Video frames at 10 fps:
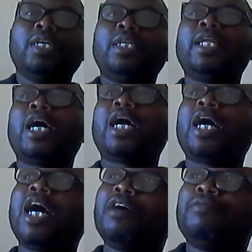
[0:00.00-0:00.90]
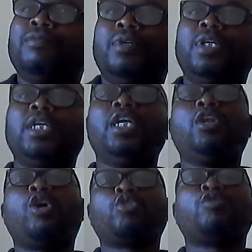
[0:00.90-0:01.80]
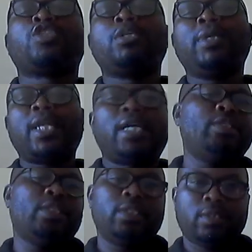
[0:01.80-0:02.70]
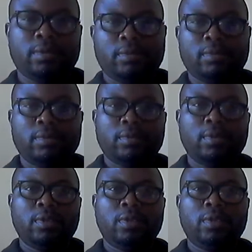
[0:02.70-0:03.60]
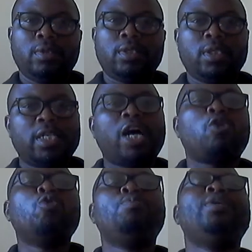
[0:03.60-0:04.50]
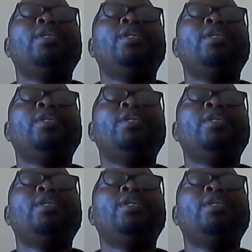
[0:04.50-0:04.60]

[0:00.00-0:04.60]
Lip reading: that have a lot of similarities. There could be